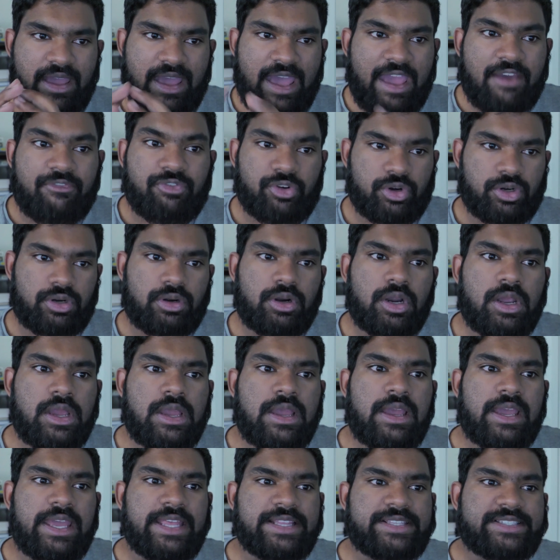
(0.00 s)
ever.
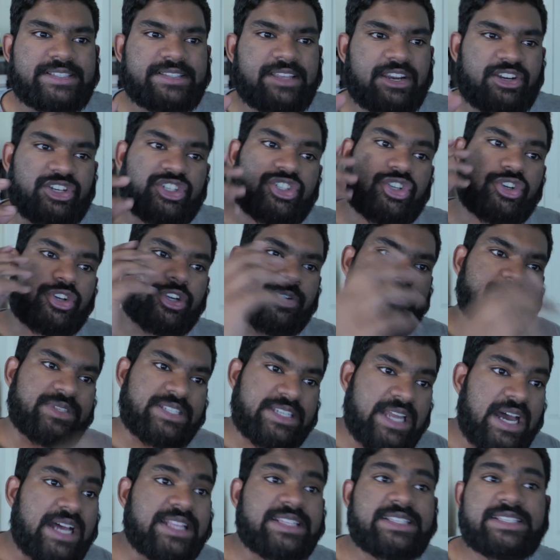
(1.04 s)
It's their
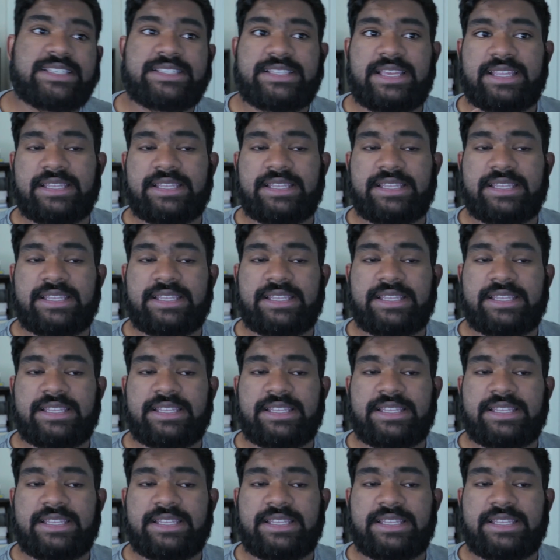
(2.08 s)
circumstances